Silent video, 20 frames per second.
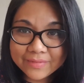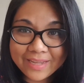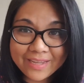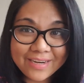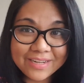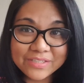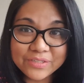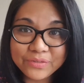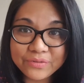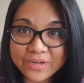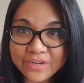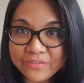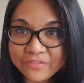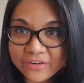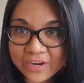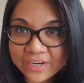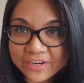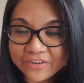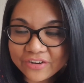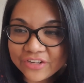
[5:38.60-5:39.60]
it is a great
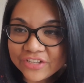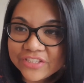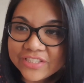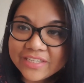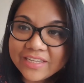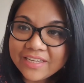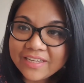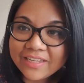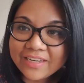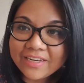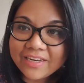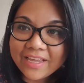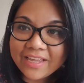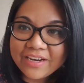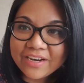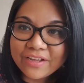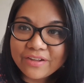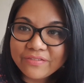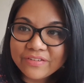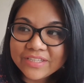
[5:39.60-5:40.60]
fragrance in
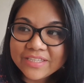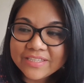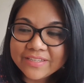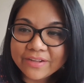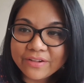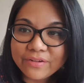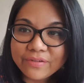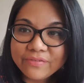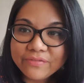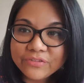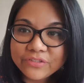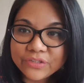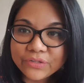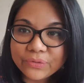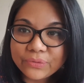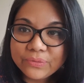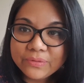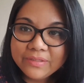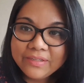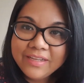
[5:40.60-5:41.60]
and of itself.
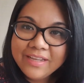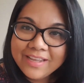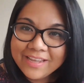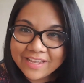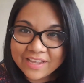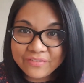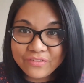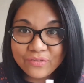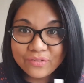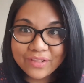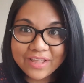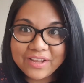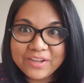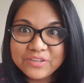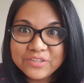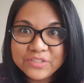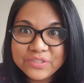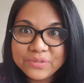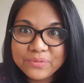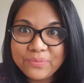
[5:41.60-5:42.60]
So if you
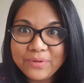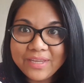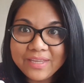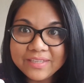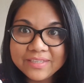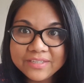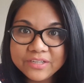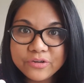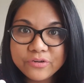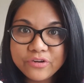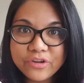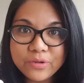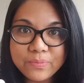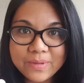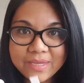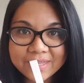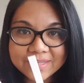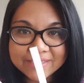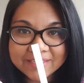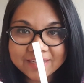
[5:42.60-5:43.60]
like sweet,
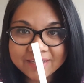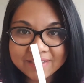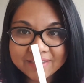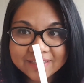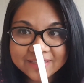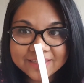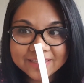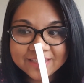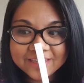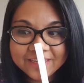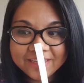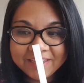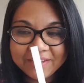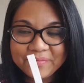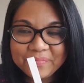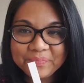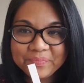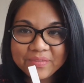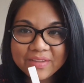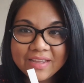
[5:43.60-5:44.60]
creamy scents,
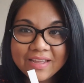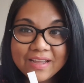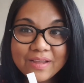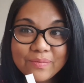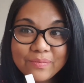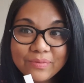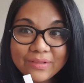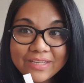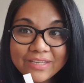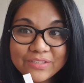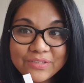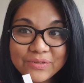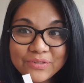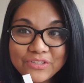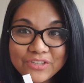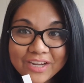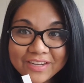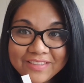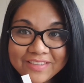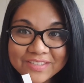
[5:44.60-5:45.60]
please do
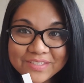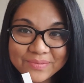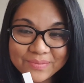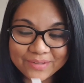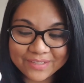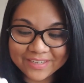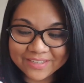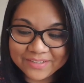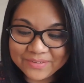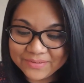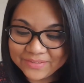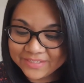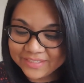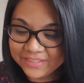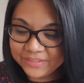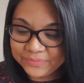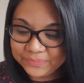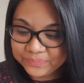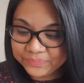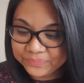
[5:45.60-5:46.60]
check this one out.